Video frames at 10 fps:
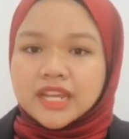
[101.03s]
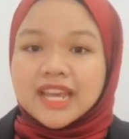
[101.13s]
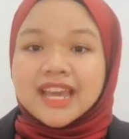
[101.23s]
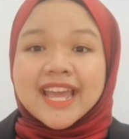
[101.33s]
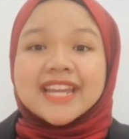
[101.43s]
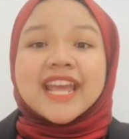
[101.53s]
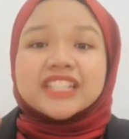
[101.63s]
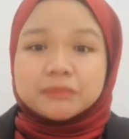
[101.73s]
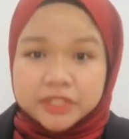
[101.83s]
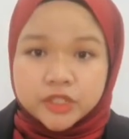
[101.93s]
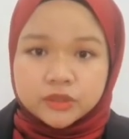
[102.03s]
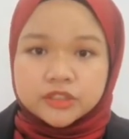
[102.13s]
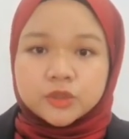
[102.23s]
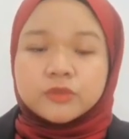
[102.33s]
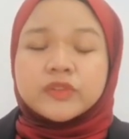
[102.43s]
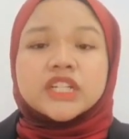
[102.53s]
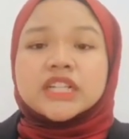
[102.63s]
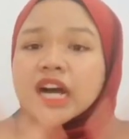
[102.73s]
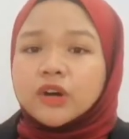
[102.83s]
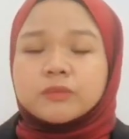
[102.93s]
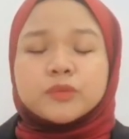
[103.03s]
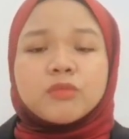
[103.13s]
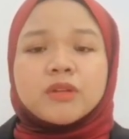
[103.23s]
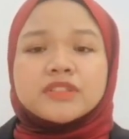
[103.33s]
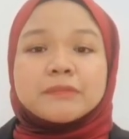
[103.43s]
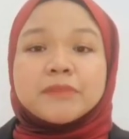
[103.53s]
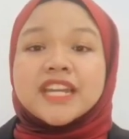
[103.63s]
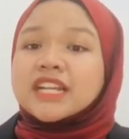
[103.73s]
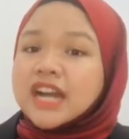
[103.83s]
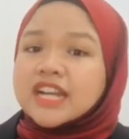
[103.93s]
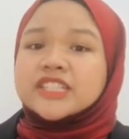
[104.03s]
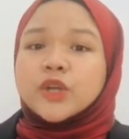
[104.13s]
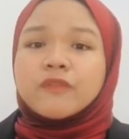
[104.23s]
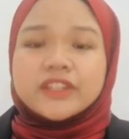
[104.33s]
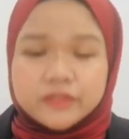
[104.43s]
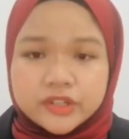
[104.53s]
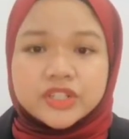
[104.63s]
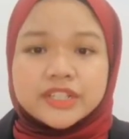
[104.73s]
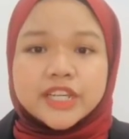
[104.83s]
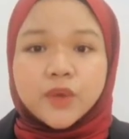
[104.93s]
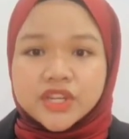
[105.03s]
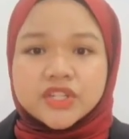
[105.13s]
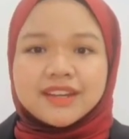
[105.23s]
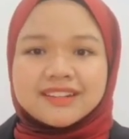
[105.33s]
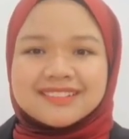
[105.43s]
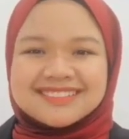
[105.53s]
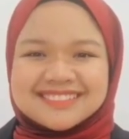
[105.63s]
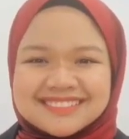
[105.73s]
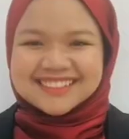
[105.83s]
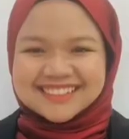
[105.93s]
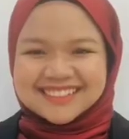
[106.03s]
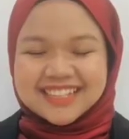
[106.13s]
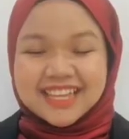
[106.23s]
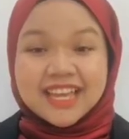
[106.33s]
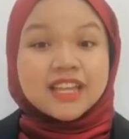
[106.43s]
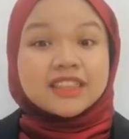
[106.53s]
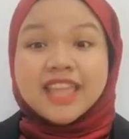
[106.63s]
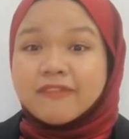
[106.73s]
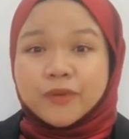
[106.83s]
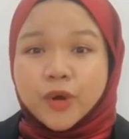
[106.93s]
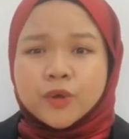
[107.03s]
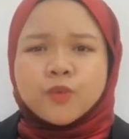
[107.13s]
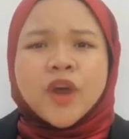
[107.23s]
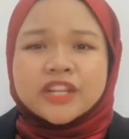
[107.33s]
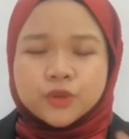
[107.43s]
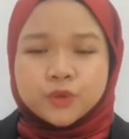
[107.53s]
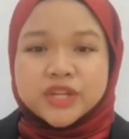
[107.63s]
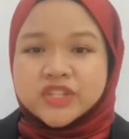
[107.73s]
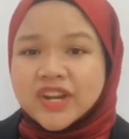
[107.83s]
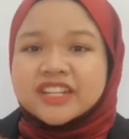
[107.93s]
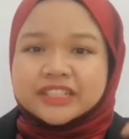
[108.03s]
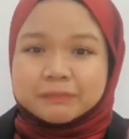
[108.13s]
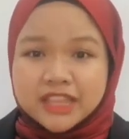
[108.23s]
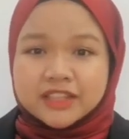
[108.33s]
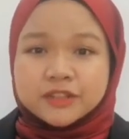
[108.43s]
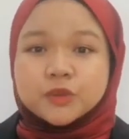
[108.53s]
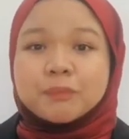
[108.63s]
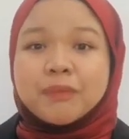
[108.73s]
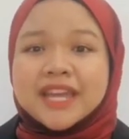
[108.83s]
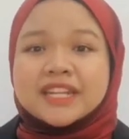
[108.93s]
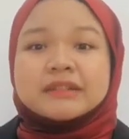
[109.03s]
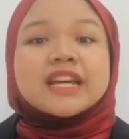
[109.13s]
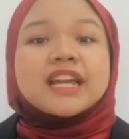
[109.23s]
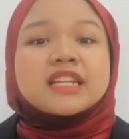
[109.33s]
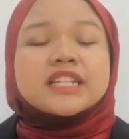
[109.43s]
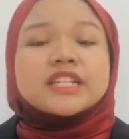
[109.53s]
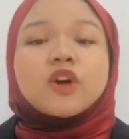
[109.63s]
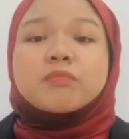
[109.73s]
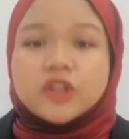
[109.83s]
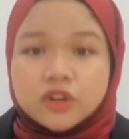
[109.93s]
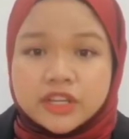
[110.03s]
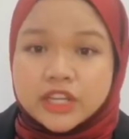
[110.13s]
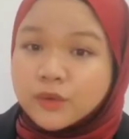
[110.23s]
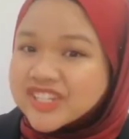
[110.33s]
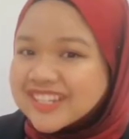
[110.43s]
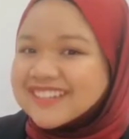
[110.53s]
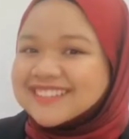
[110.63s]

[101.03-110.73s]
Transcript: and has been used to figure out problems in many kinds of differential equations. Therefore, why don't we try this method to apply the nonlinear or Bernoulli equation?